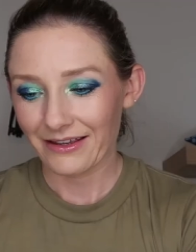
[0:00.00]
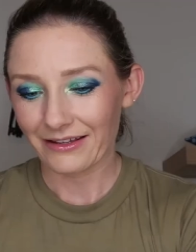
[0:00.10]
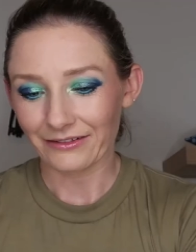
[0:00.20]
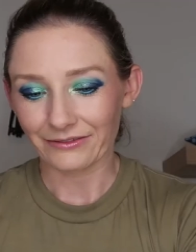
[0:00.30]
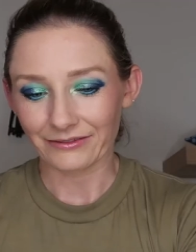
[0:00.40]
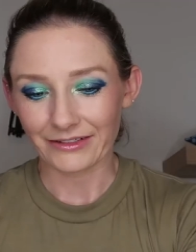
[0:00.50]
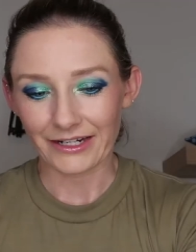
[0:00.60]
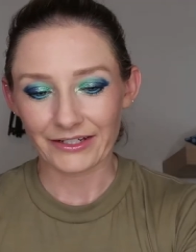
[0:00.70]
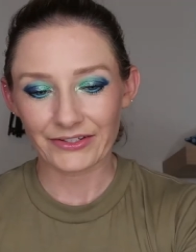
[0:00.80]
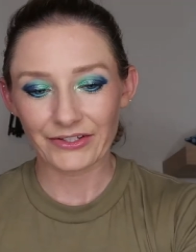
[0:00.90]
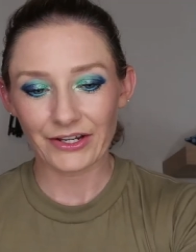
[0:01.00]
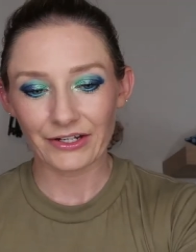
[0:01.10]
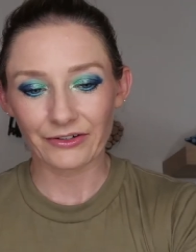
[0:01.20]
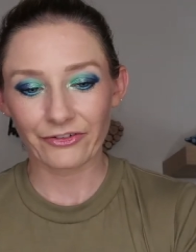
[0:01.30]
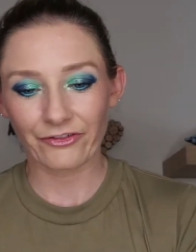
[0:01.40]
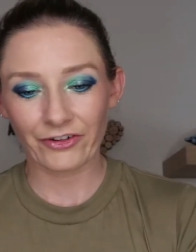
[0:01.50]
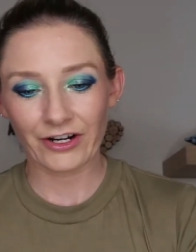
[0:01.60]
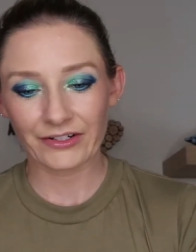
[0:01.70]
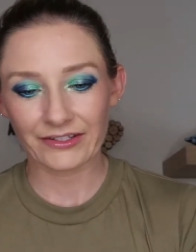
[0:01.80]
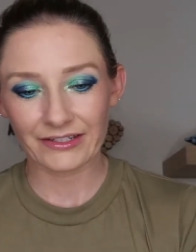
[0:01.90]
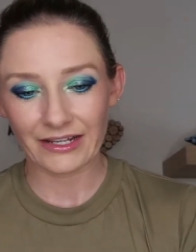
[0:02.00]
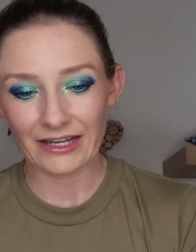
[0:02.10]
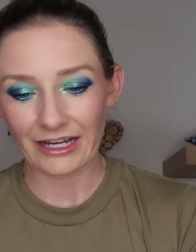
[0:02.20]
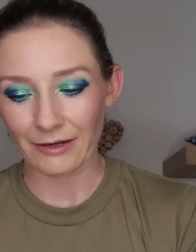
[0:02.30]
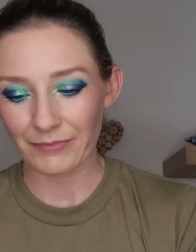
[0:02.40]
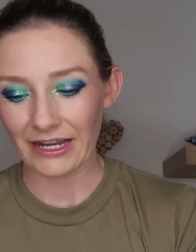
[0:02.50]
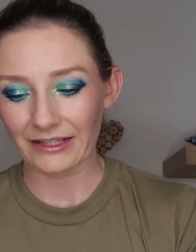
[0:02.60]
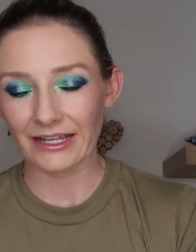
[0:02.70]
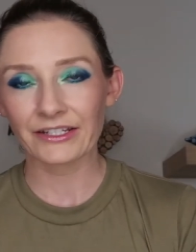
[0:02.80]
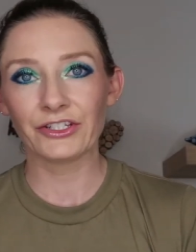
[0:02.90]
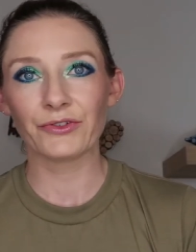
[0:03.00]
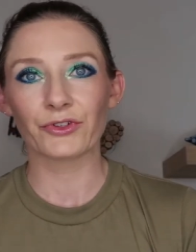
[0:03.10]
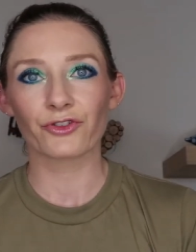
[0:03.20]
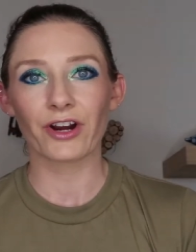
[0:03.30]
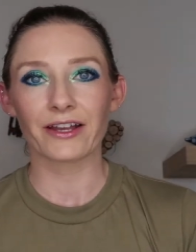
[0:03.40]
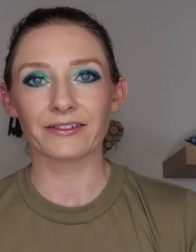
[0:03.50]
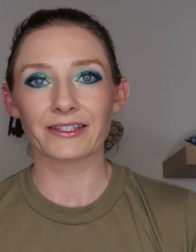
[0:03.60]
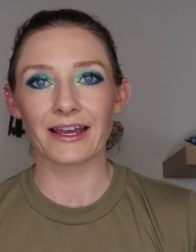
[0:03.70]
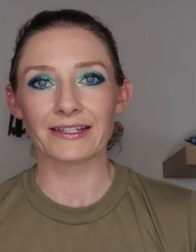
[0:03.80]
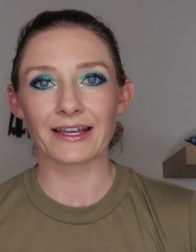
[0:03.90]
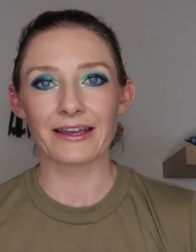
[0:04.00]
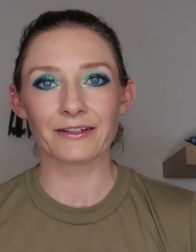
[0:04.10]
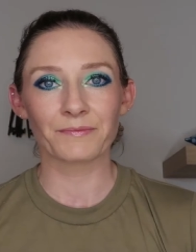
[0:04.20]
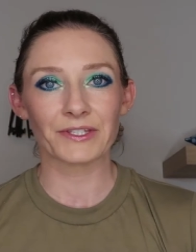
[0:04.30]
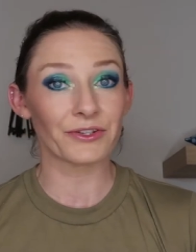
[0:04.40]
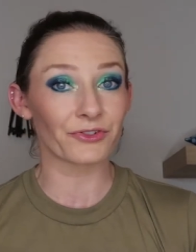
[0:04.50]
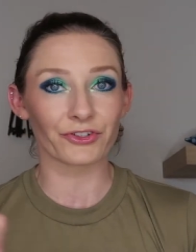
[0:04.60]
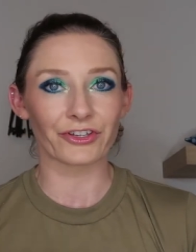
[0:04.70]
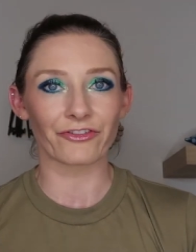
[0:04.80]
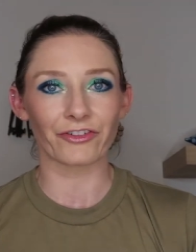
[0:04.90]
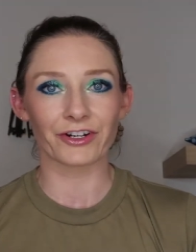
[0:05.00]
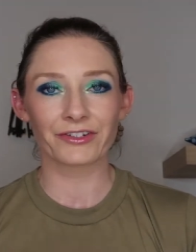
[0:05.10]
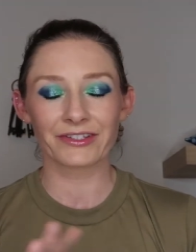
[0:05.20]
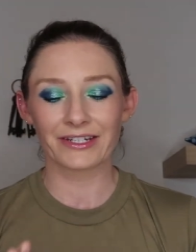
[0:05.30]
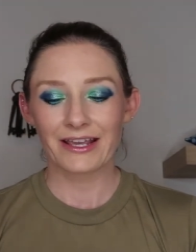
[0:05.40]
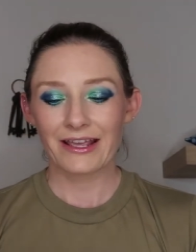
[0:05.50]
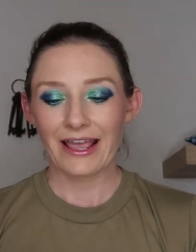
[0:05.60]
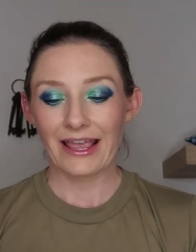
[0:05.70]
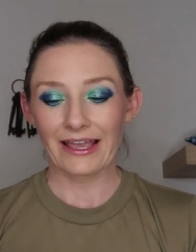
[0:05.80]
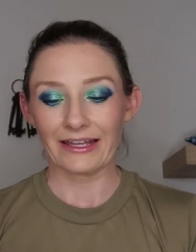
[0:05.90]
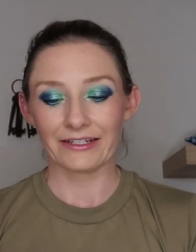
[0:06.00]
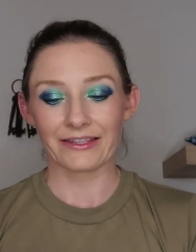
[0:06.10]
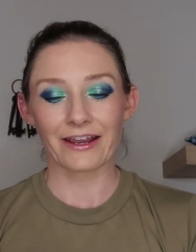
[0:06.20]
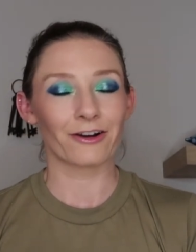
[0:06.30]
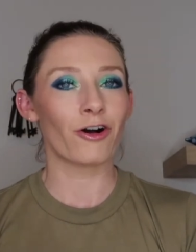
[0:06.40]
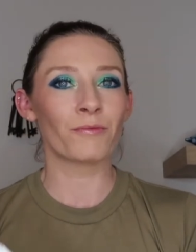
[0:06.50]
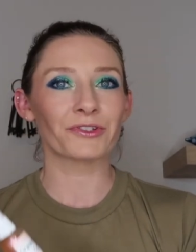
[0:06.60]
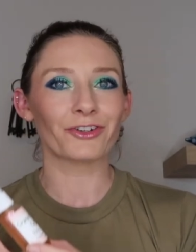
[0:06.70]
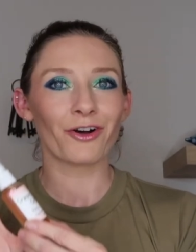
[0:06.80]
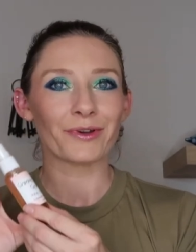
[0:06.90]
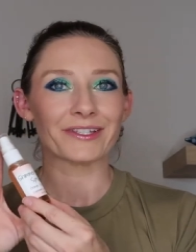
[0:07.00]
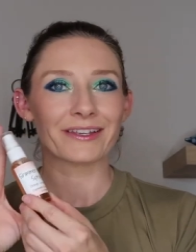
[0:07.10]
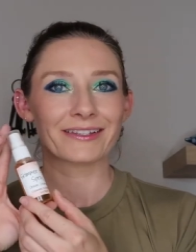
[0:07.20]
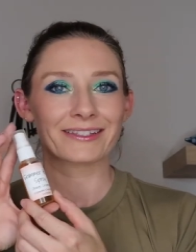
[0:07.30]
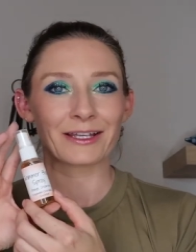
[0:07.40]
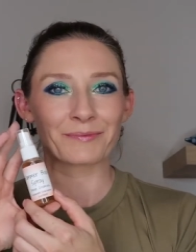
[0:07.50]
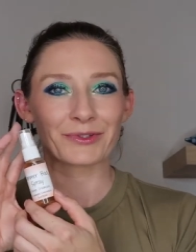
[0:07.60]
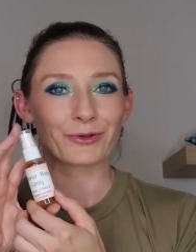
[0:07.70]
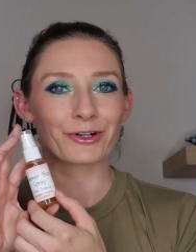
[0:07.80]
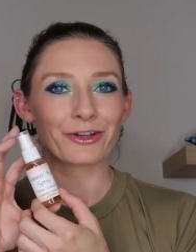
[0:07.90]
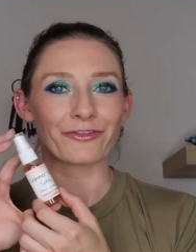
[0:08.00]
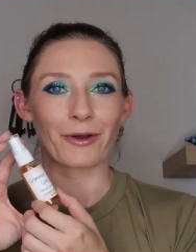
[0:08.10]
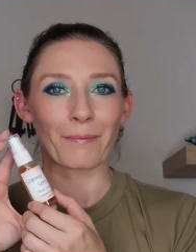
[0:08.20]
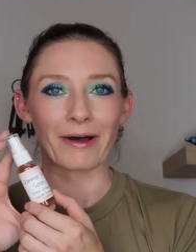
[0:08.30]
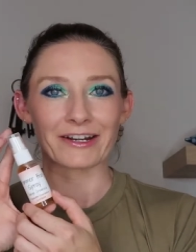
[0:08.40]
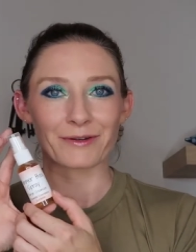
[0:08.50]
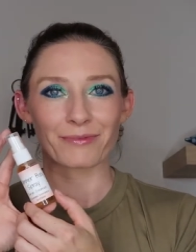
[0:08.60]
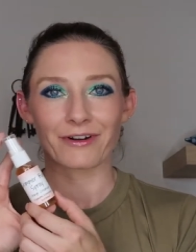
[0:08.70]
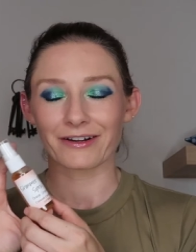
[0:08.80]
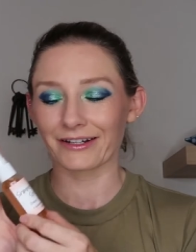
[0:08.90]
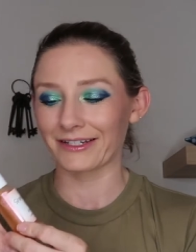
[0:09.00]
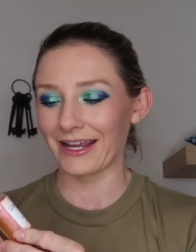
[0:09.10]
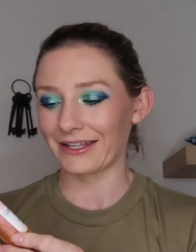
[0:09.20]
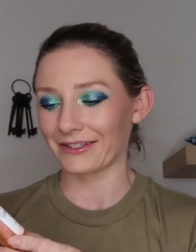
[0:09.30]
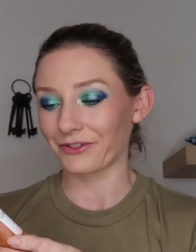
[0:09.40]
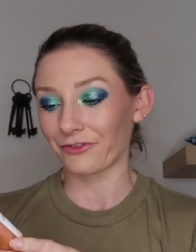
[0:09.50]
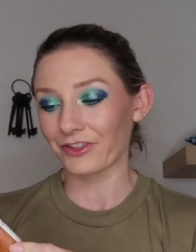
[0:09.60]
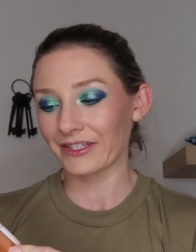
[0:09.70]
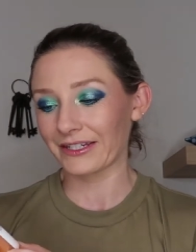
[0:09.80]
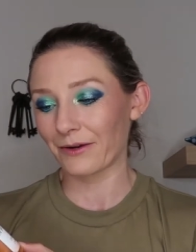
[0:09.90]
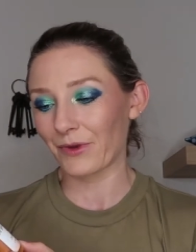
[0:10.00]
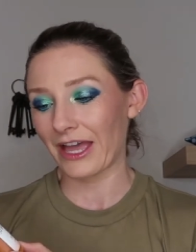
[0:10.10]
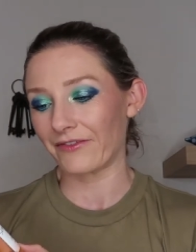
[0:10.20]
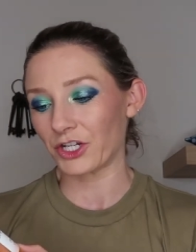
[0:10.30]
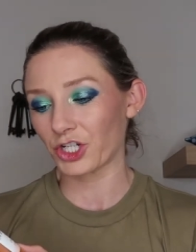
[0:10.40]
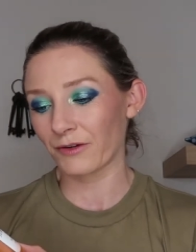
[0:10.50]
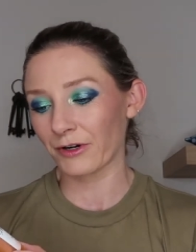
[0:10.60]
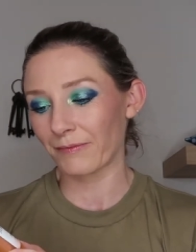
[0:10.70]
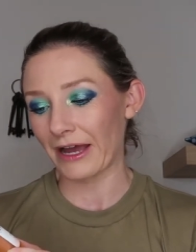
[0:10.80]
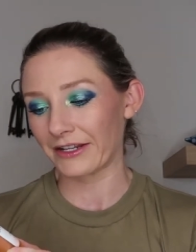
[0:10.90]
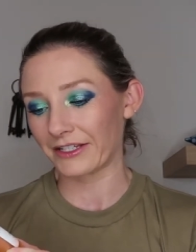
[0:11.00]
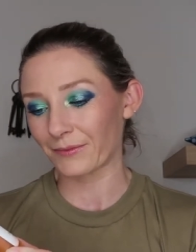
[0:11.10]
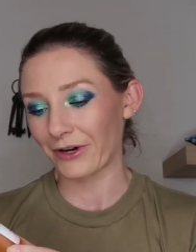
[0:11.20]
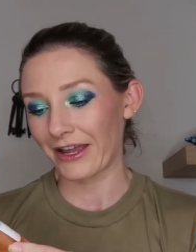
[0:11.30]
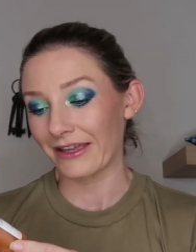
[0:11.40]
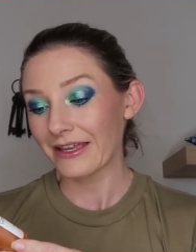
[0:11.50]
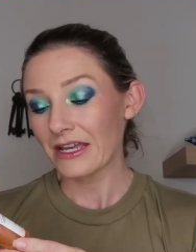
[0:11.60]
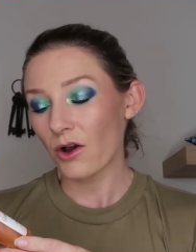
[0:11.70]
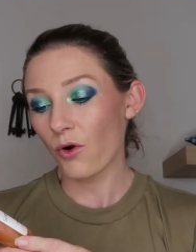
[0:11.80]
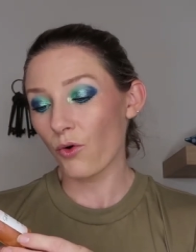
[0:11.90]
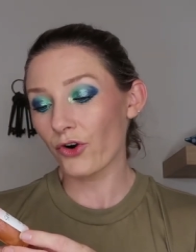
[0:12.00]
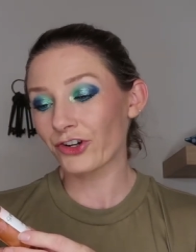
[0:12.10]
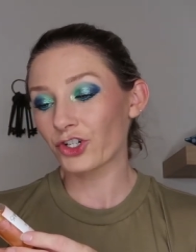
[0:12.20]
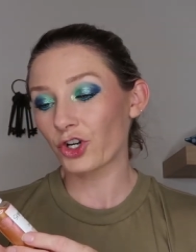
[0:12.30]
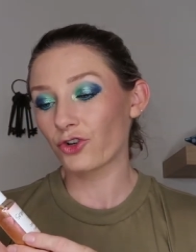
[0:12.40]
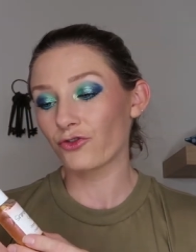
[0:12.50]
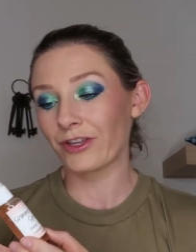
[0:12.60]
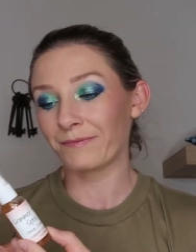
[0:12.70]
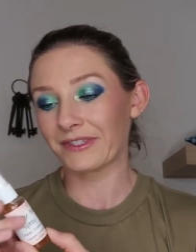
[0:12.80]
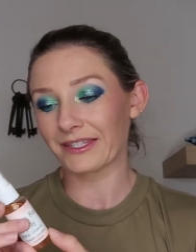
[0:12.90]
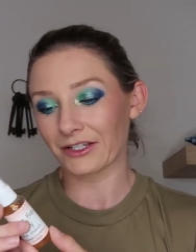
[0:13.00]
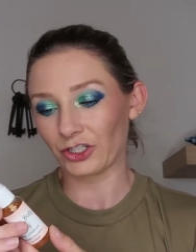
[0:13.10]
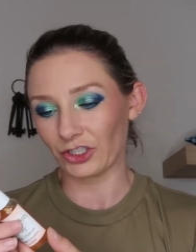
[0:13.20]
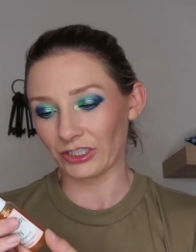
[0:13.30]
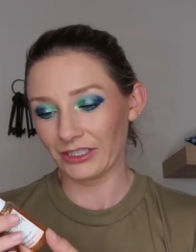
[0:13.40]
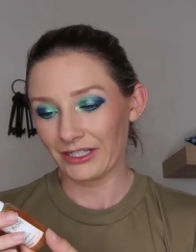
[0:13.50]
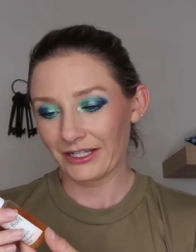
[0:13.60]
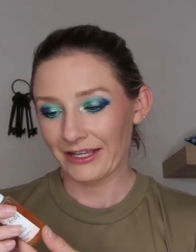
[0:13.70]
All right, so first up, I like to do the trial size items usually first, and they are almost always some sort of body product. And so for this time, we have a shimmer body spray, orange creamsicle,